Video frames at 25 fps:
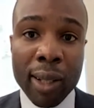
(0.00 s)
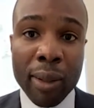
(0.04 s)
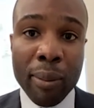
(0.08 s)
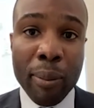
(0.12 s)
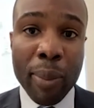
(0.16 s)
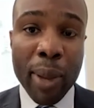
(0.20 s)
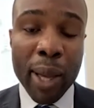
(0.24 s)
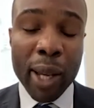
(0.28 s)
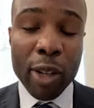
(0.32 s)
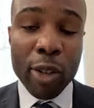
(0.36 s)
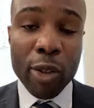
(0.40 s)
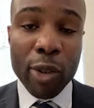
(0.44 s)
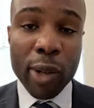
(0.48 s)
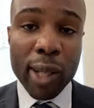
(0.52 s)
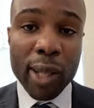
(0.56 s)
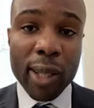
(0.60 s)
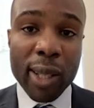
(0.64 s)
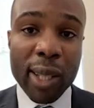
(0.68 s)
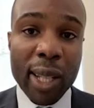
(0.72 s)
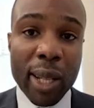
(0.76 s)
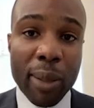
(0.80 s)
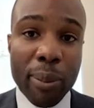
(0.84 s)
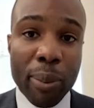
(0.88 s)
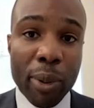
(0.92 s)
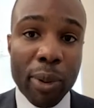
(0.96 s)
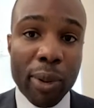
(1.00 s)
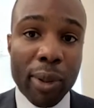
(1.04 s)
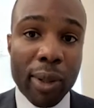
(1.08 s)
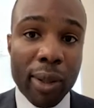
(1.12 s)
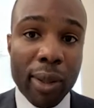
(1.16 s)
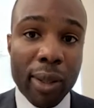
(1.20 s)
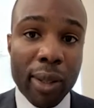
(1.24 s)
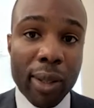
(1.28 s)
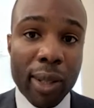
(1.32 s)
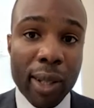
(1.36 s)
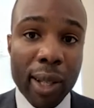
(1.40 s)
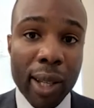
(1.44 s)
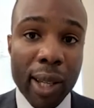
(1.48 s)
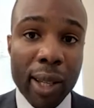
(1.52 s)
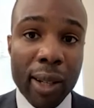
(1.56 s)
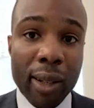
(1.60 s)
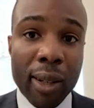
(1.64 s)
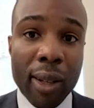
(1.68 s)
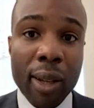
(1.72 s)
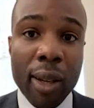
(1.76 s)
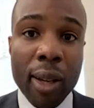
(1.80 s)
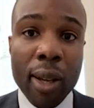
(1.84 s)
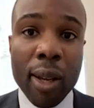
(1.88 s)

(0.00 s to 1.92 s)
and penetrates deeper into the skin,